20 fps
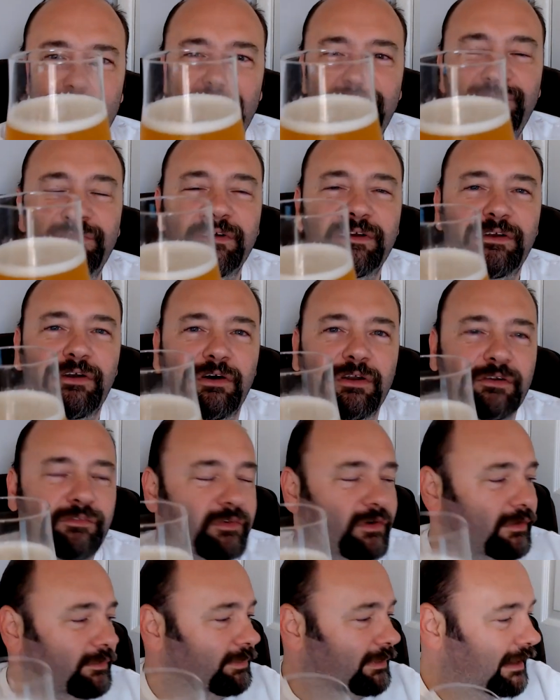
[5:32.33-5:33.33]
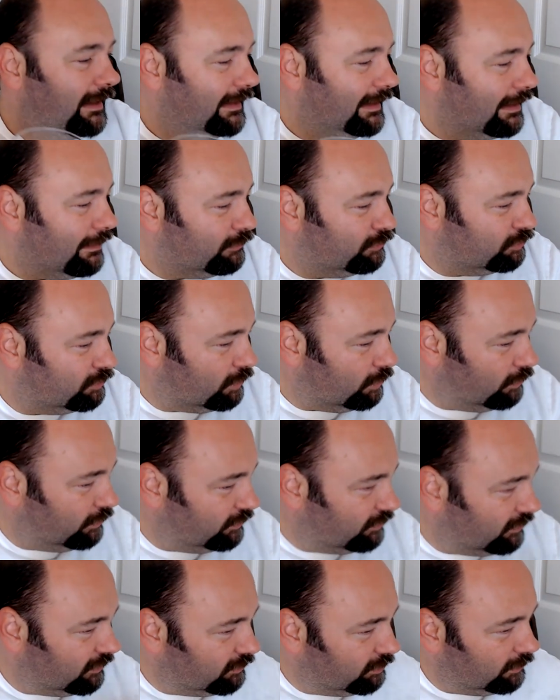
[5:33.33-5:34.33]
Different kind of IPA. How strong
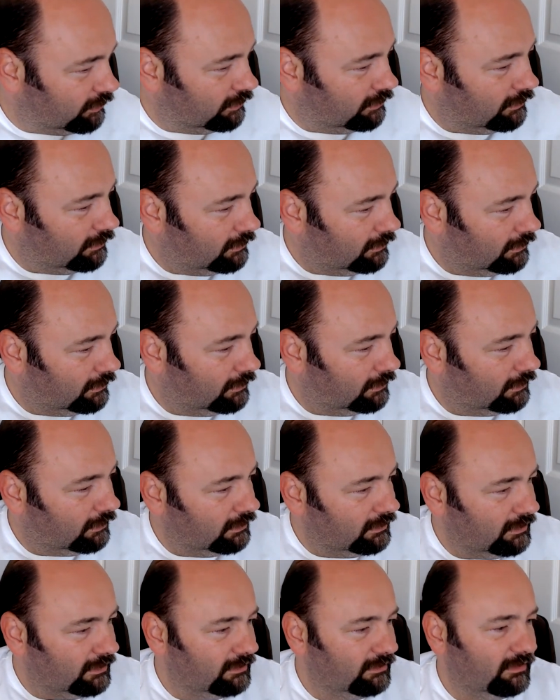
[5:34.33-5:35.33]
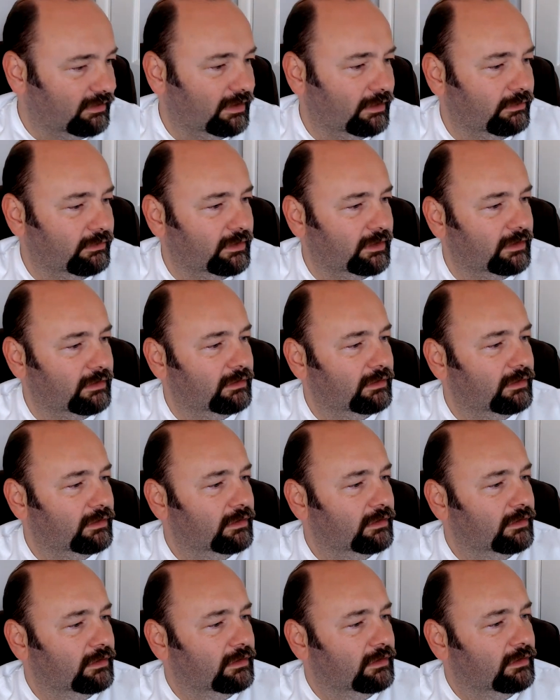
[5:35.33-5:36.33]
is this one? I didn't tell you.
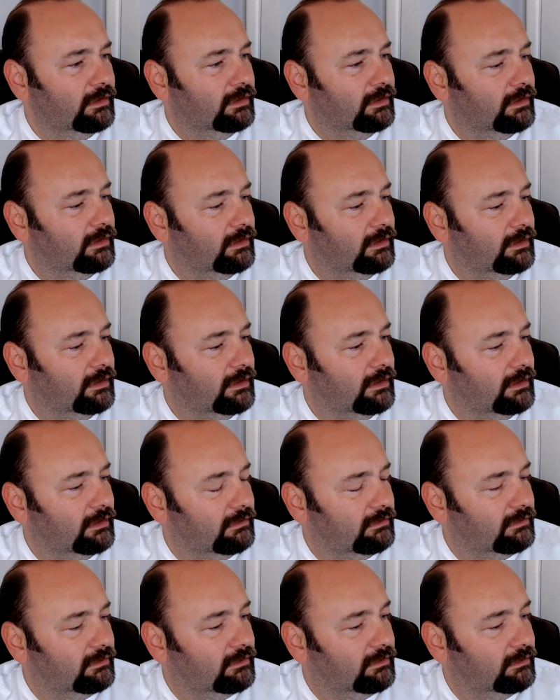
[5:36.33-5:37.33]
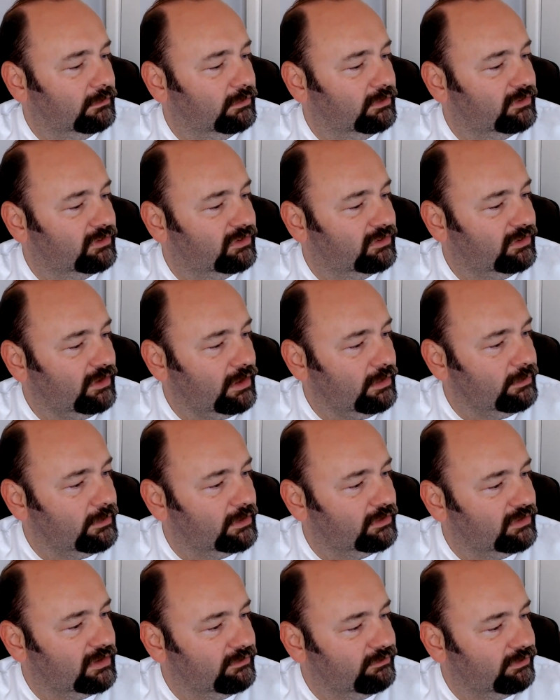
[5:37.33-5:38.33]
There was so
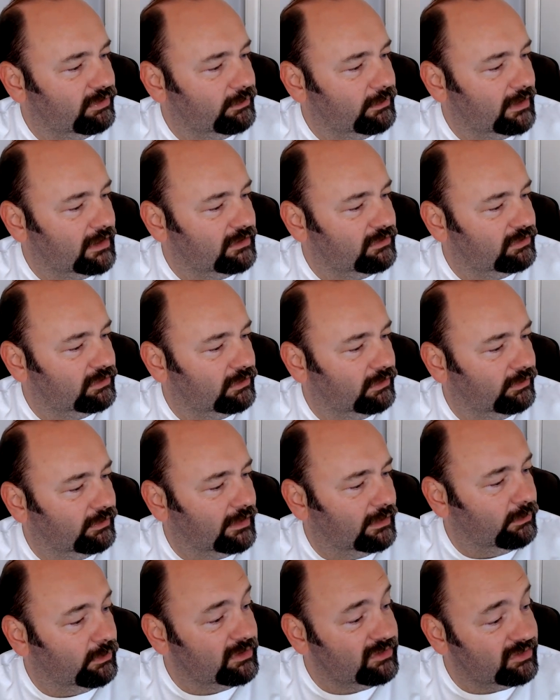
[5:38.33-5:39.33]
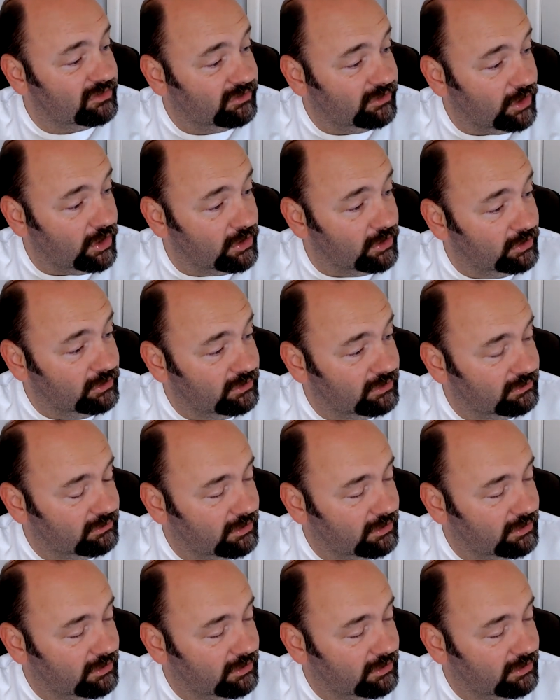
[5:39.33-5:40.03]
much information on there, which is good.